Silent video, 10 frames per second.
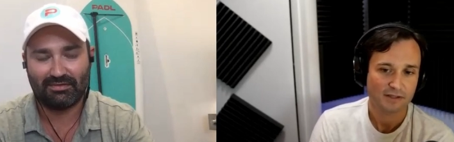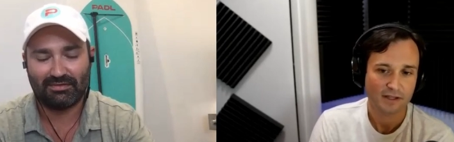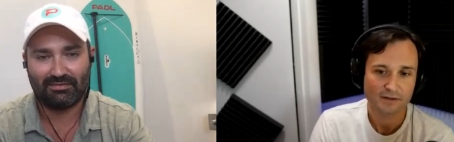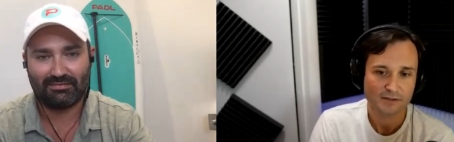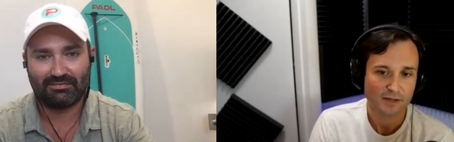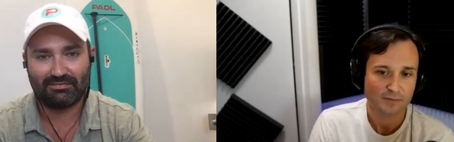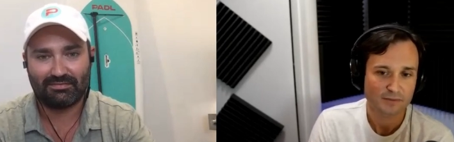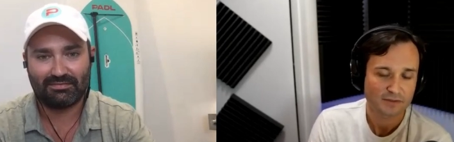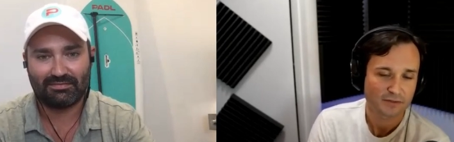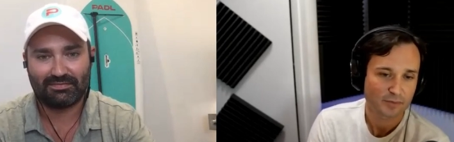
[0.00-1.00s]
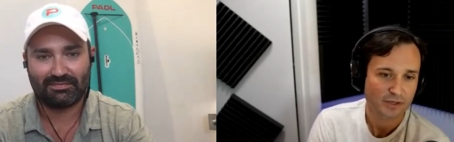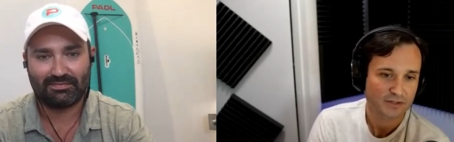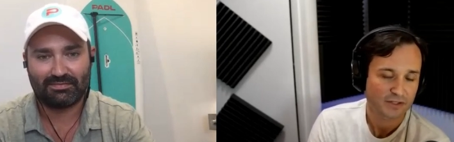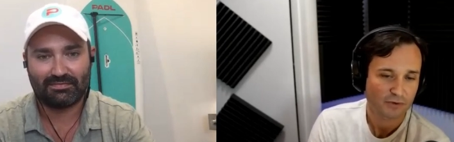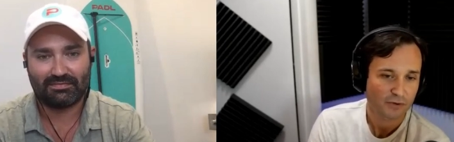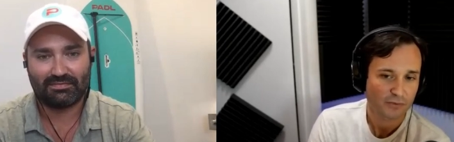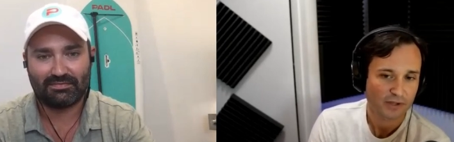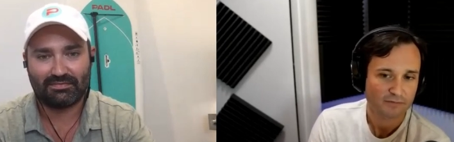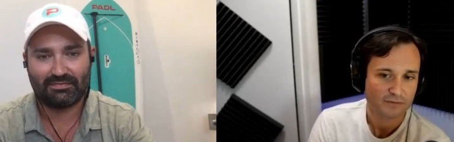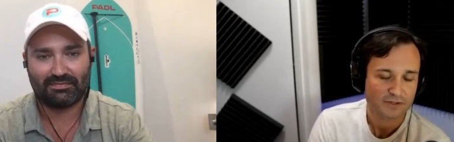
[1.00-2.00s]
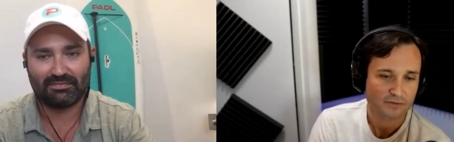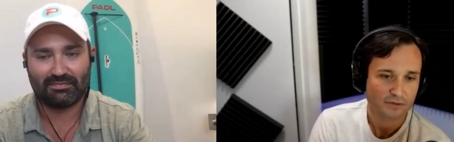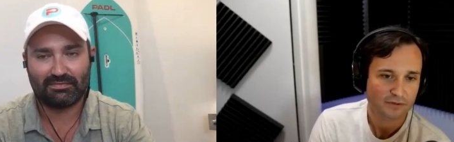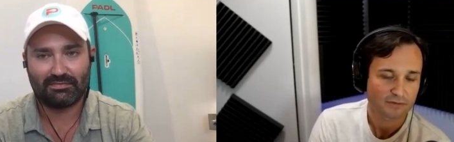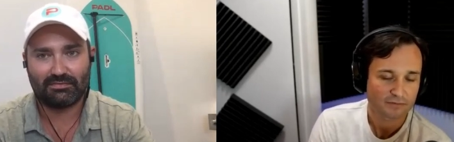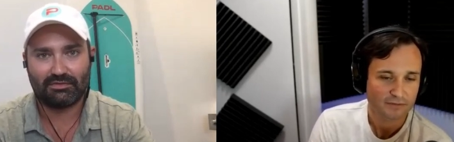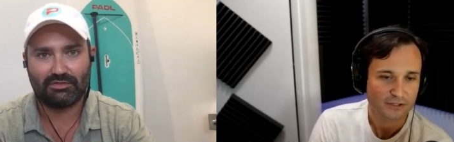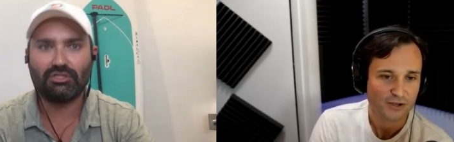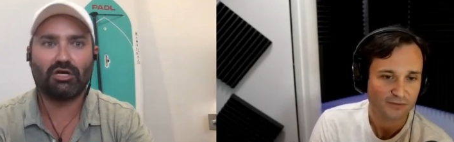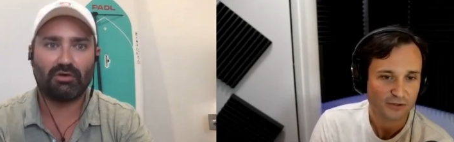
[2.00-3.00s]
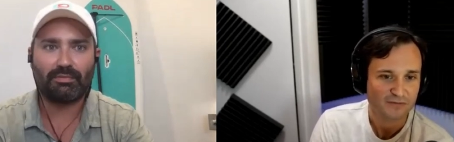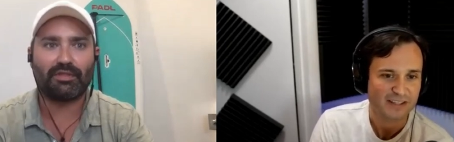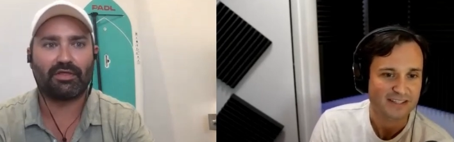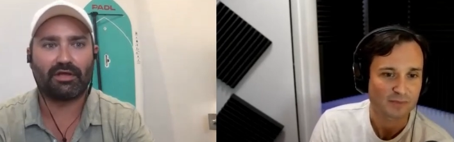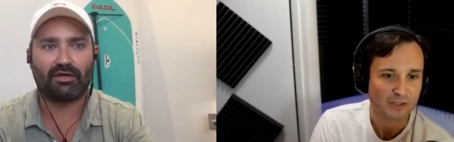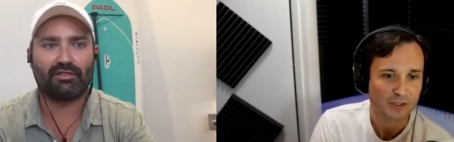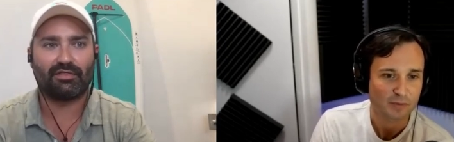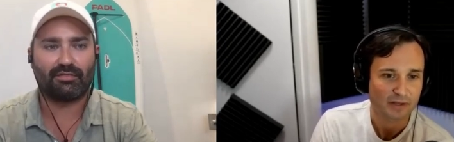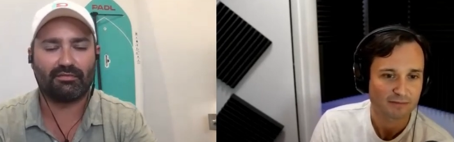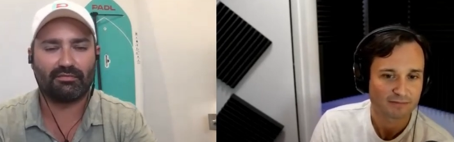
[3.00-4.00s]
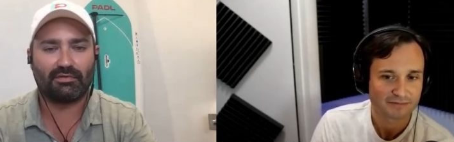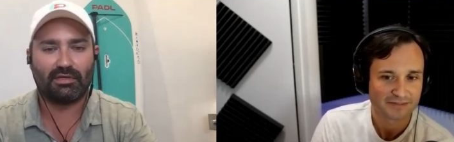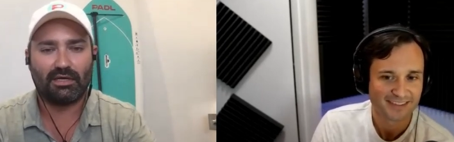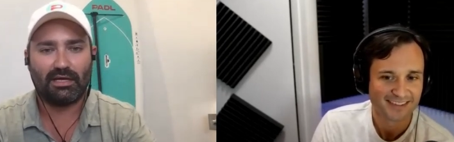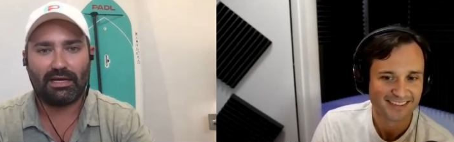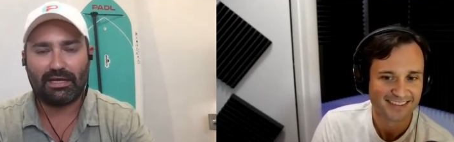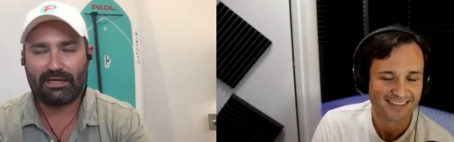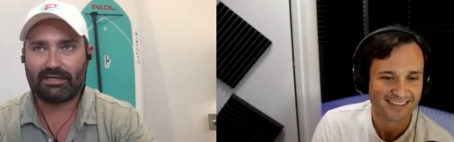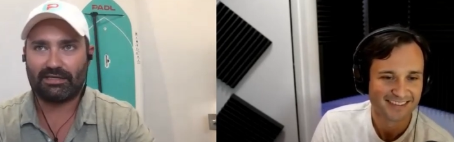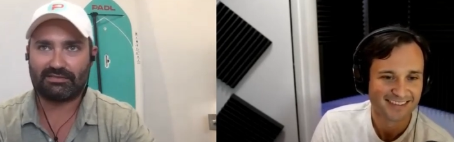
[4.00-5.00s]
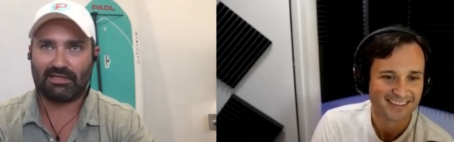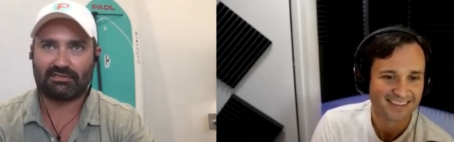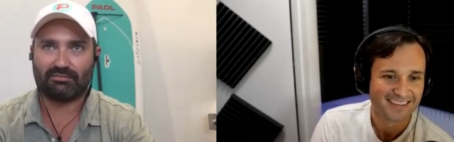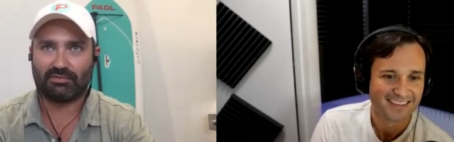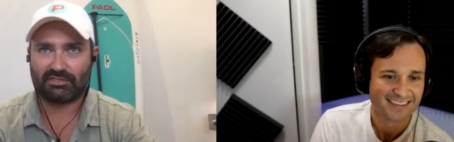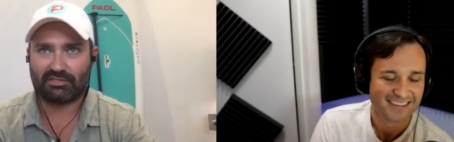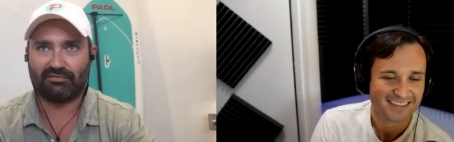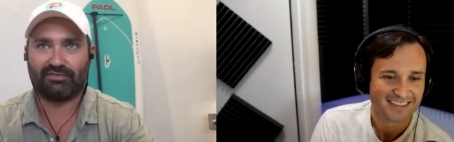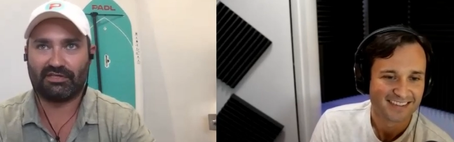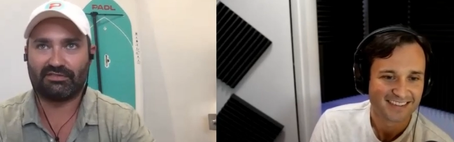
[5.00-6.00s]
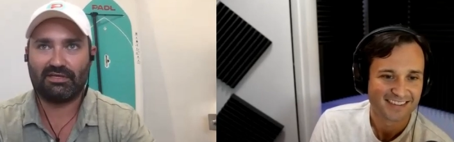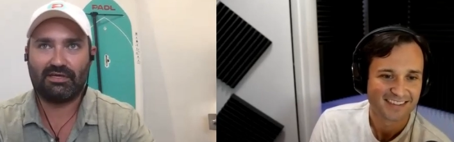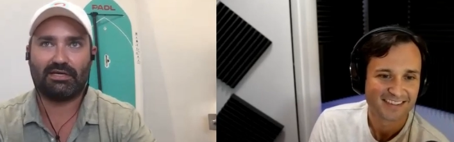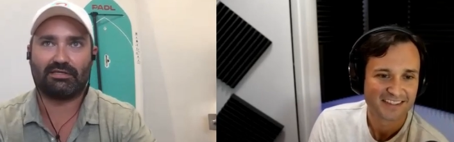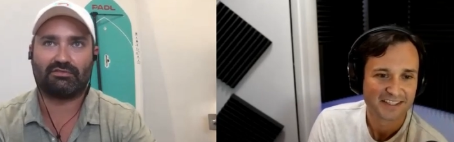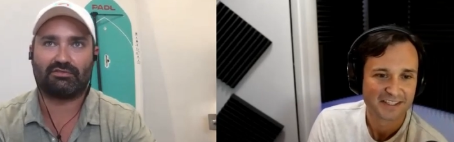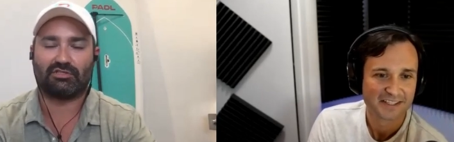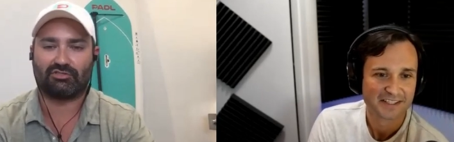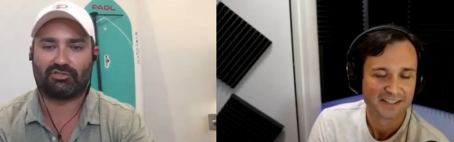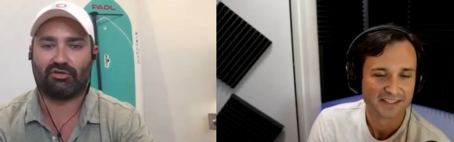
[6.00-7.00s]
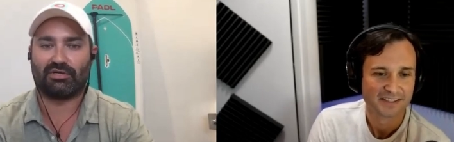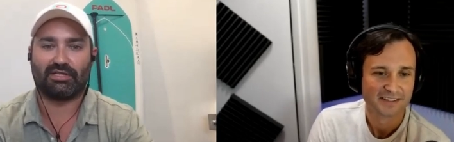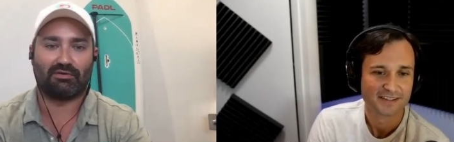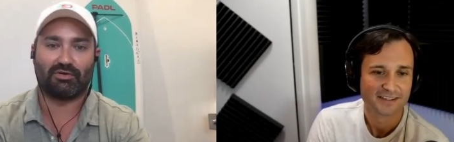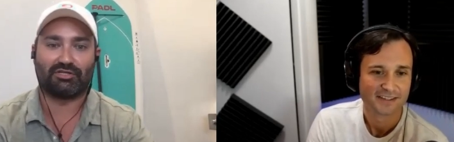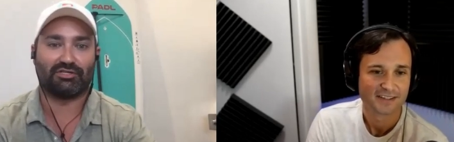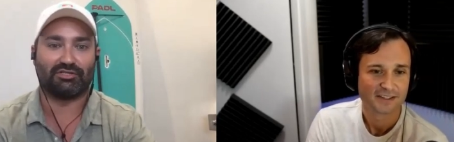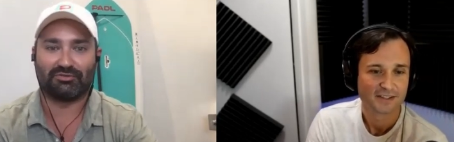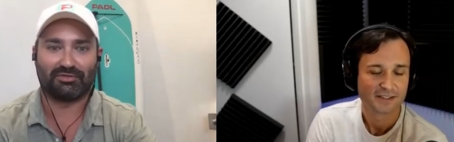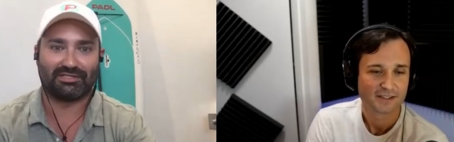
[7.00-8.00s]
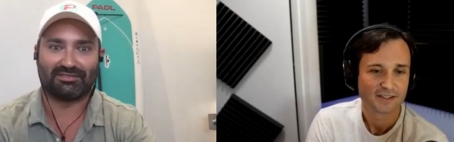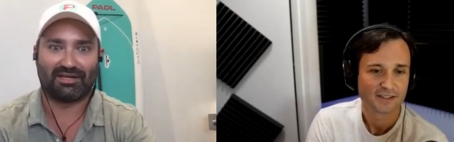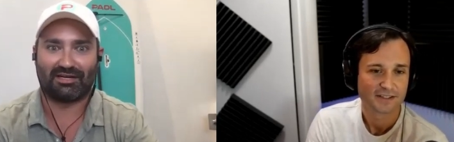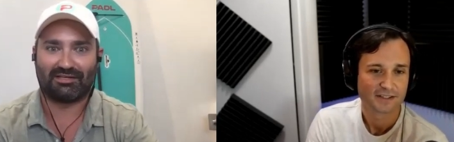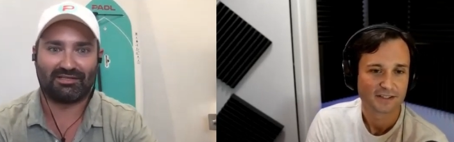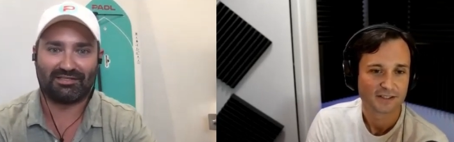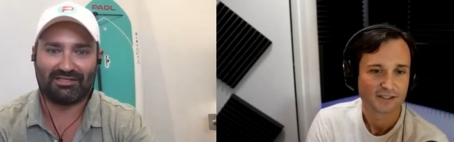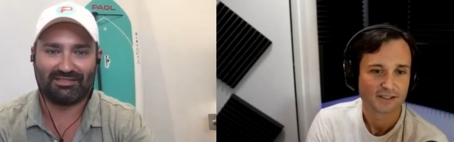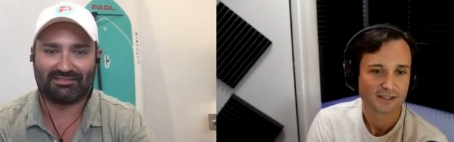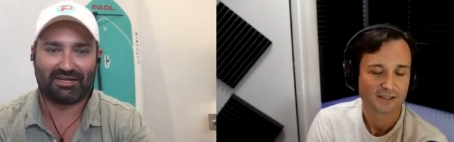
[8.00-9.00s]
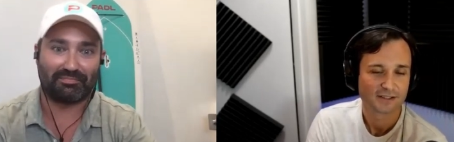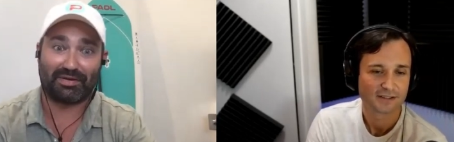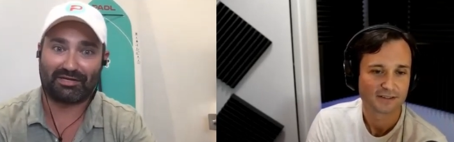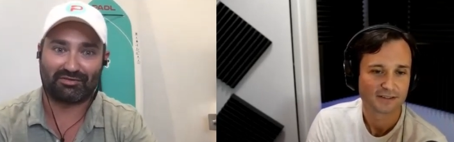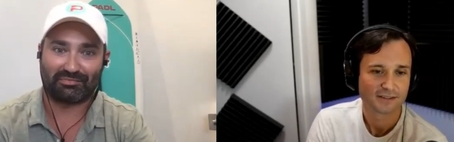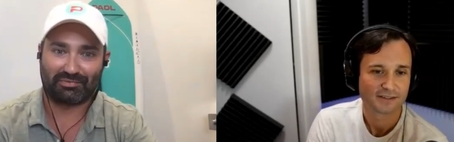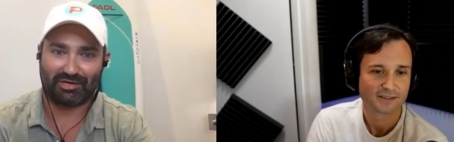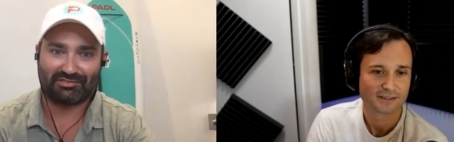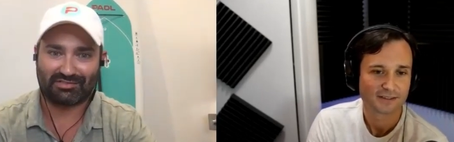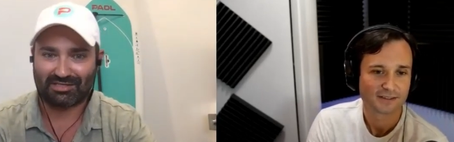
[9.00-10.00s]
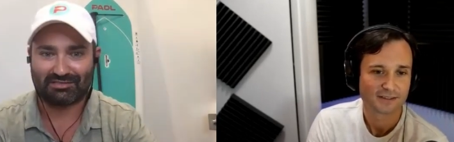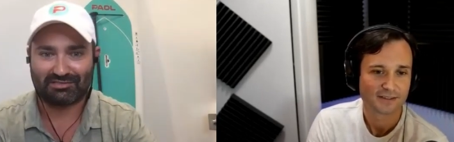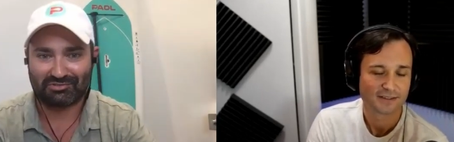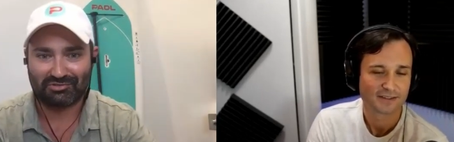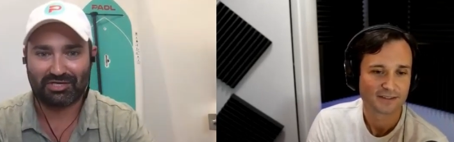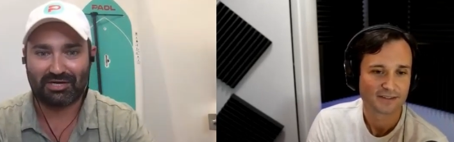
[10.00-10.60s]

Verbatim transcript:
Speaker 1: they adopt your project right away? Was or did you have to no, convince I mean, them a little bit?
Speaker 2: It, it's not so much convincing. It's just showing that what you're doing is not it, it's not a backyard project. but it's a true